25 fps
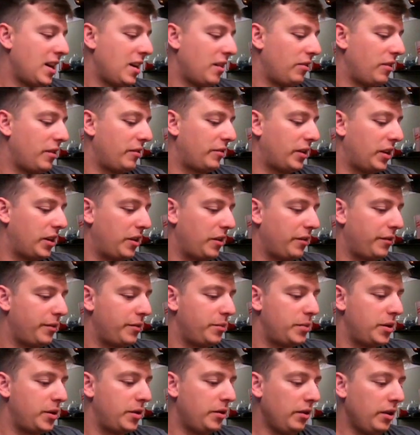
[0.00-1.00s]
I'd love to hear
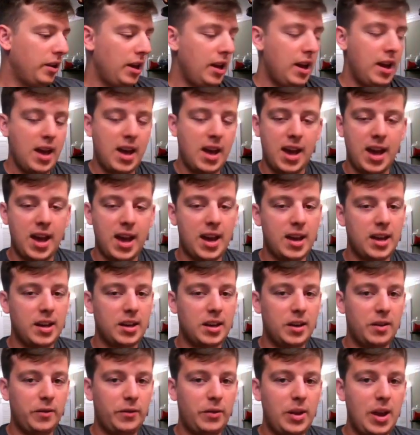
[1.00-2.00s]
from you.
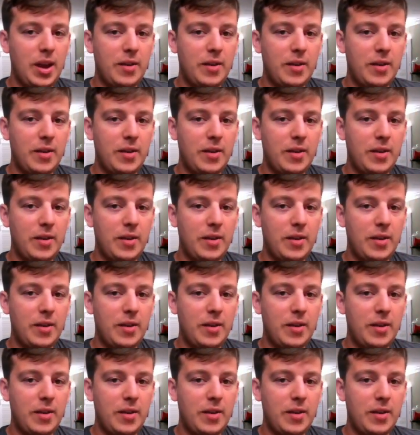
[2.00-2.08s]
And if